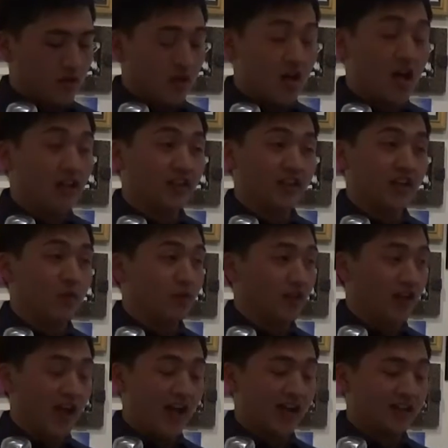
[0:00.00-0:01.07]
Ali
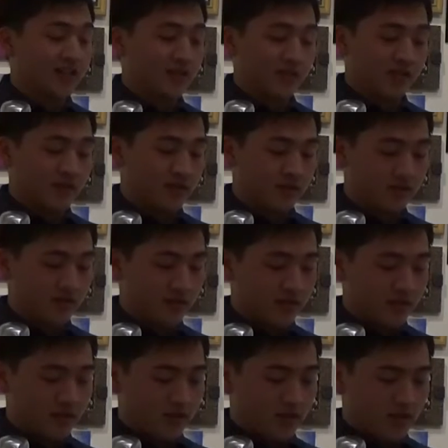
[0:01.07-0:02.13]
relaxed.
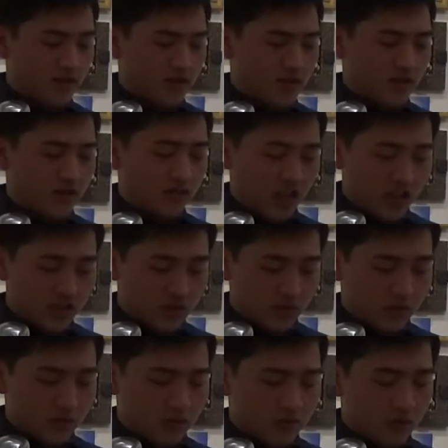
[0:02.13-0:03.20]
Thank
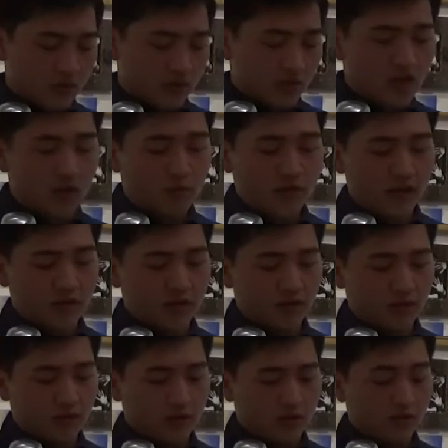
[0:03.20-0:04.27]
you, comrade,
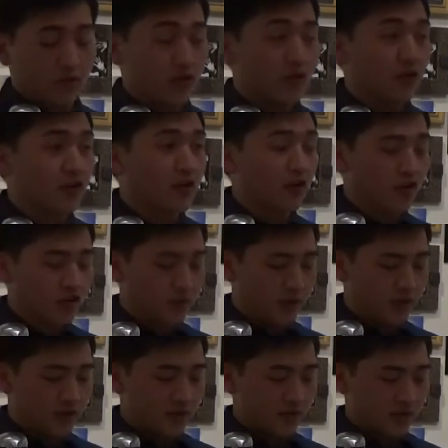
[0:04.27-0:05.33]
for your
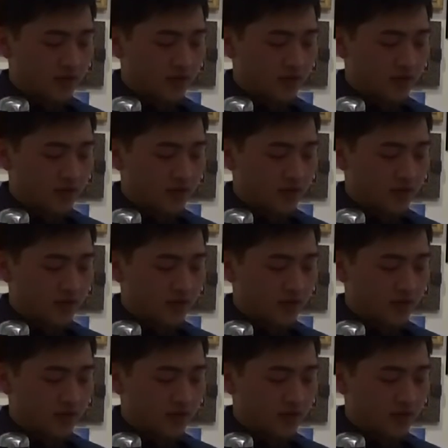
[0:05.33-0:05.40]
encouragement.